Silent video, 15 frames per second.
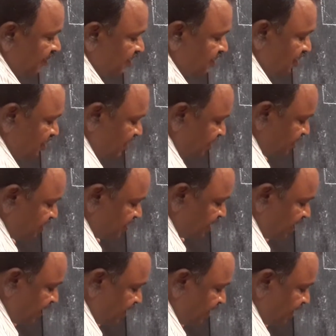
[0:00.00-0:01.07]
So this is
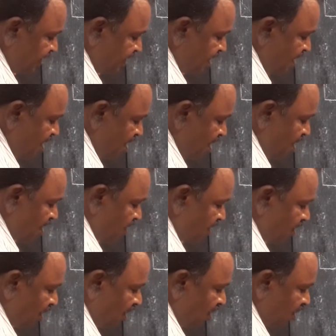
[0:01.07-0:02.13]
the
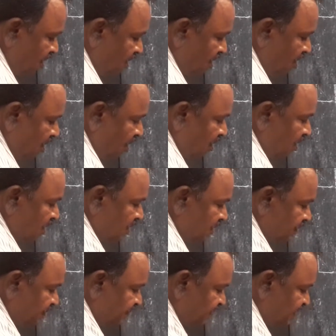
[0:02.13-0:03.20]
torque on
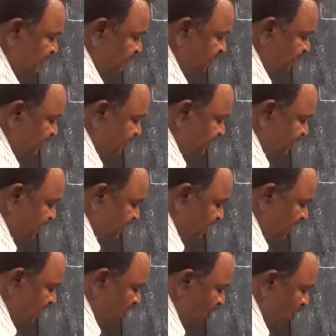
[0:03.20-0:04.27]

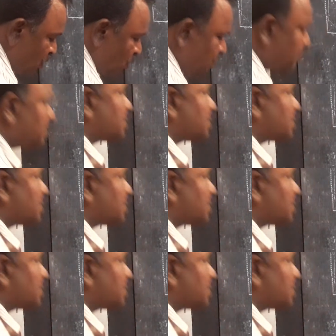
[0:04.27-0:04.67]
single loop.